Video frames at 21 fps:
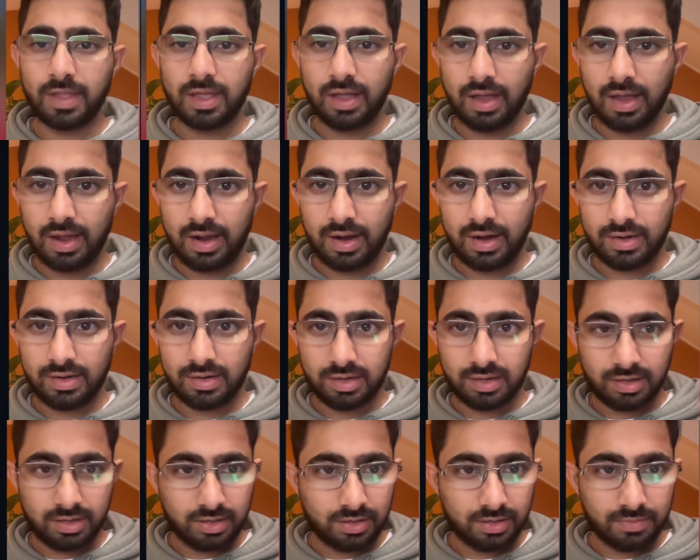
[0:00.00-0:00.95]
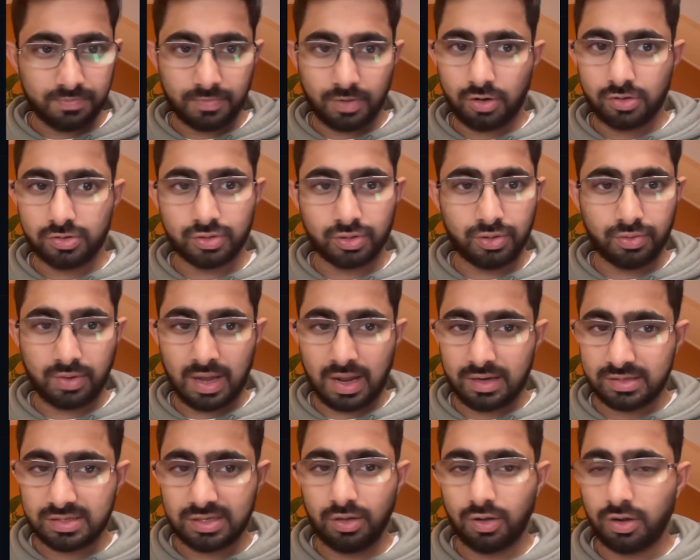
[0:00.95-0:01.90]
And also you
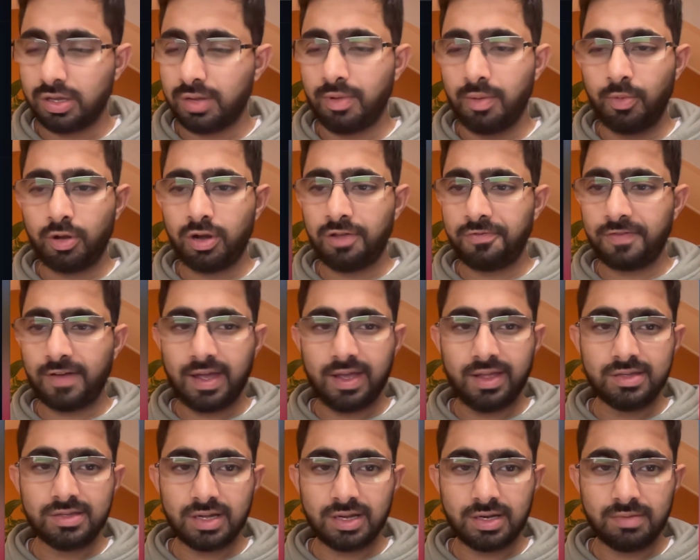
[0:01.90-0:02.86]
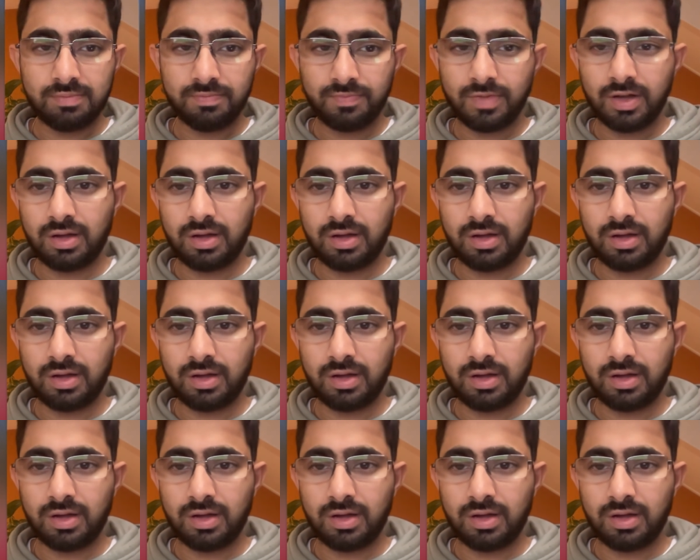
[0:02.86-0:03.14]
can see all the memory files, and